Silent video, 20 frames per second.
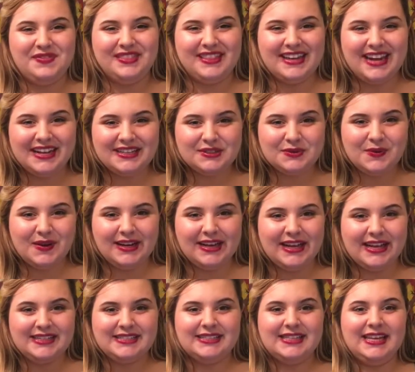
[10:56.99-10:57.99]
the next one
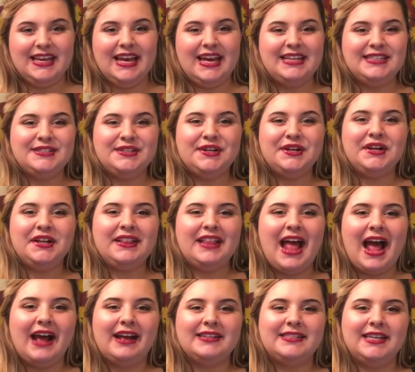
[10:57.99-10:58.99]
is the
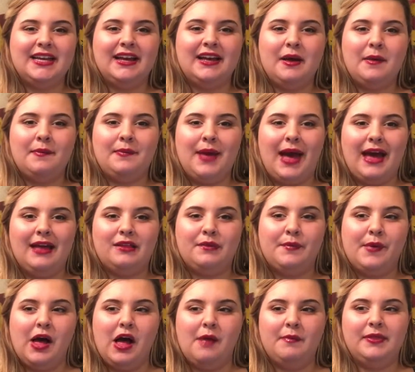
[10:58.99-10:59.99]
Intergalactic Bath
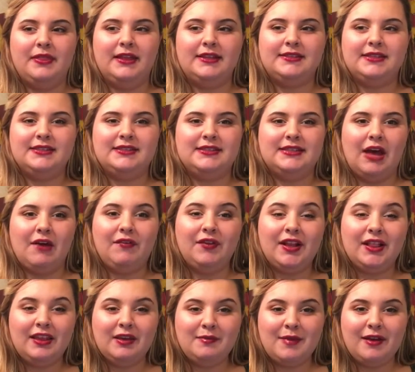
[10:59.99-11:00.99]
Bomb. This is
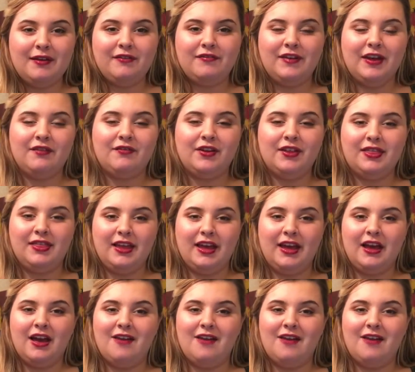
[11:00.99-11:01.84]
definitely my favorite thing